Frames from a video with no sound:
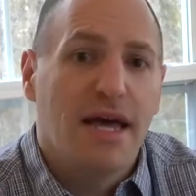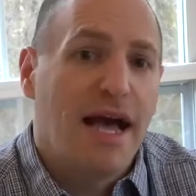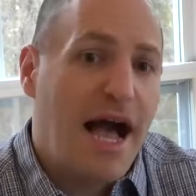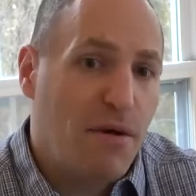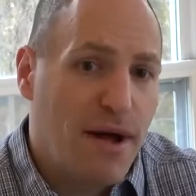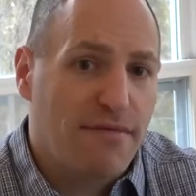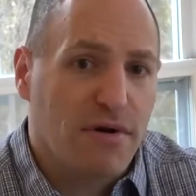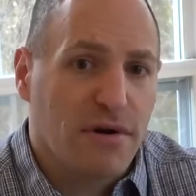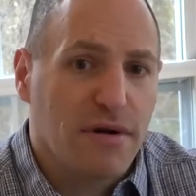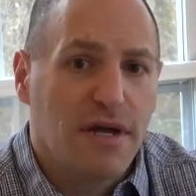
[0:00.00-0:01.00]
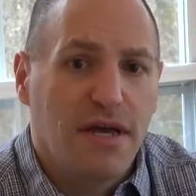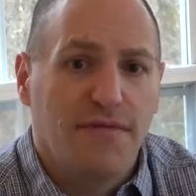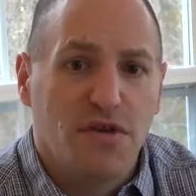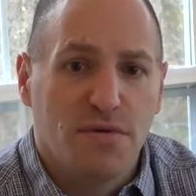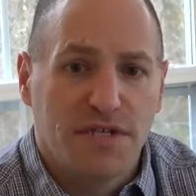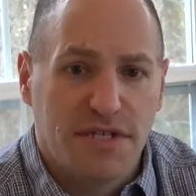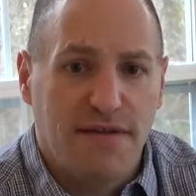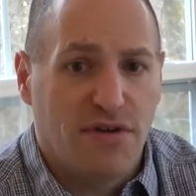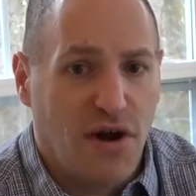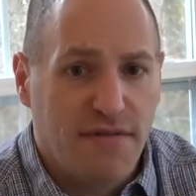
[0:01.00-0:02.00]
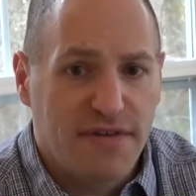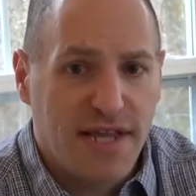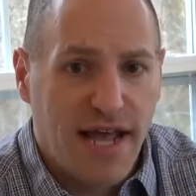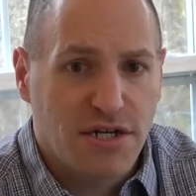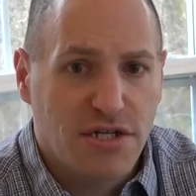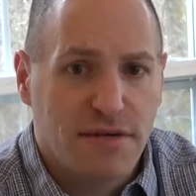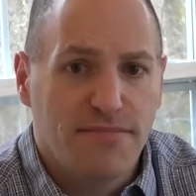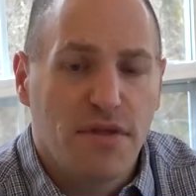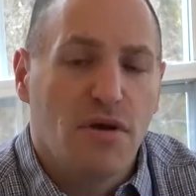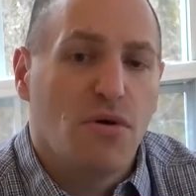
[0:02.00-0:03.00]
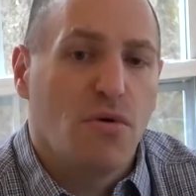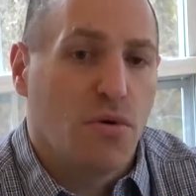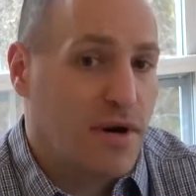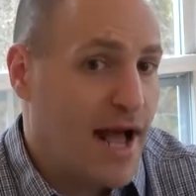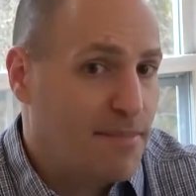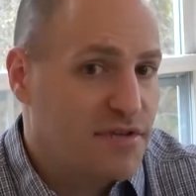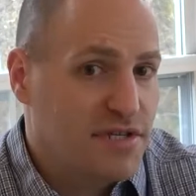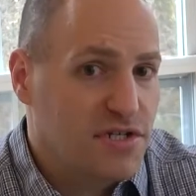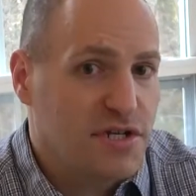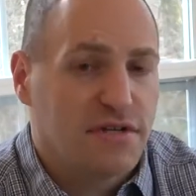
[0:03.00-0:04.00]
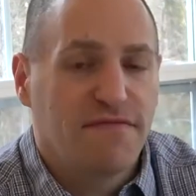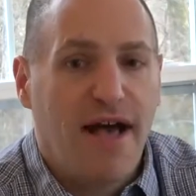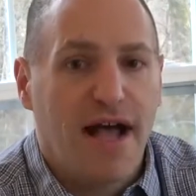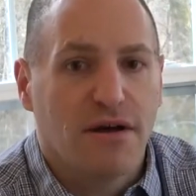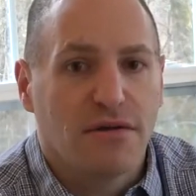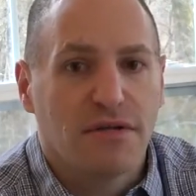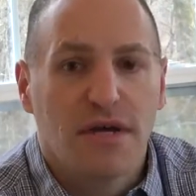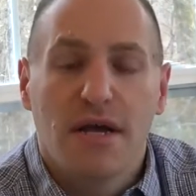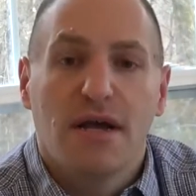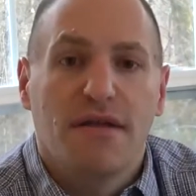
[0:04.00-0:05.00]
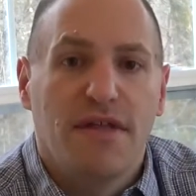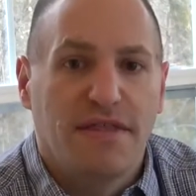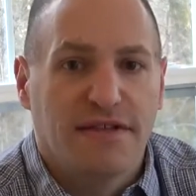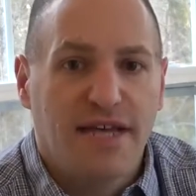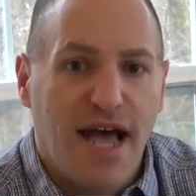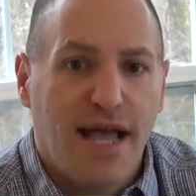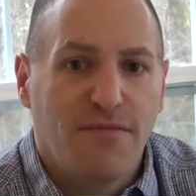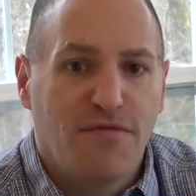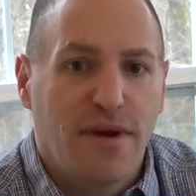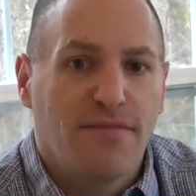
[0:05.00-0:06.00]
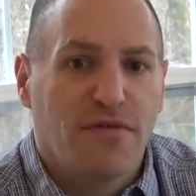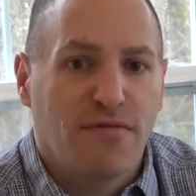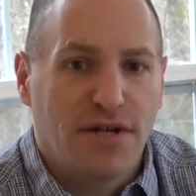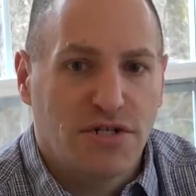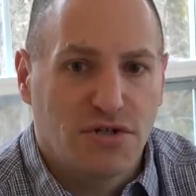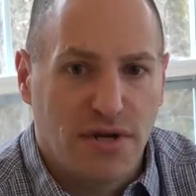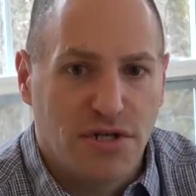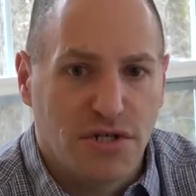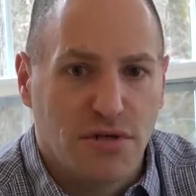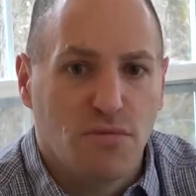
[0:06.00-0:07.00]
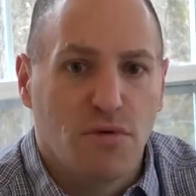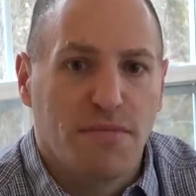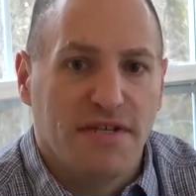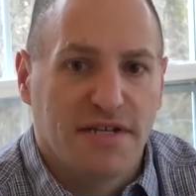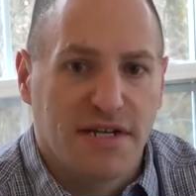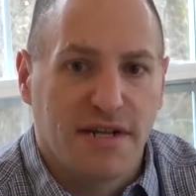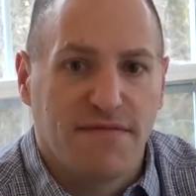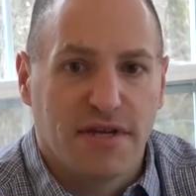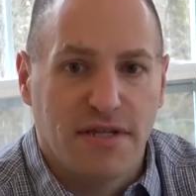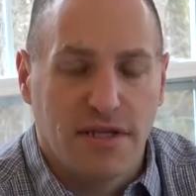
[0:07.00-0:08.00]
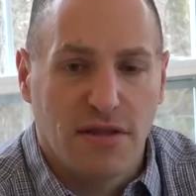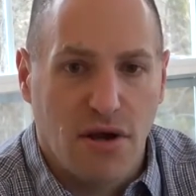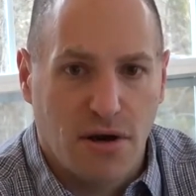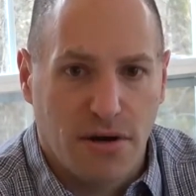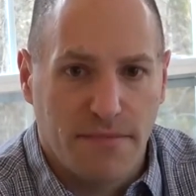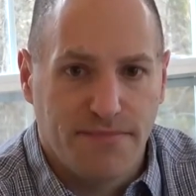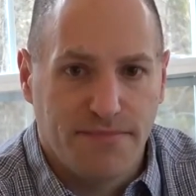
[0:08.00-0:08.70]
However, if you receive an office action or an opposition is filed, then the time frame for registration will be significantly longer.